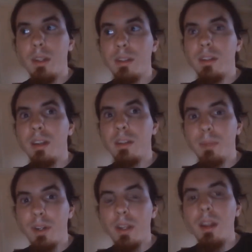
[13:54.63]
is
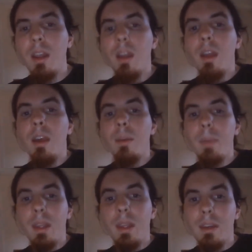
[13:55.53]
retarded
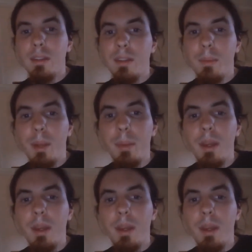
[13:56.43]
because I'm not a bum.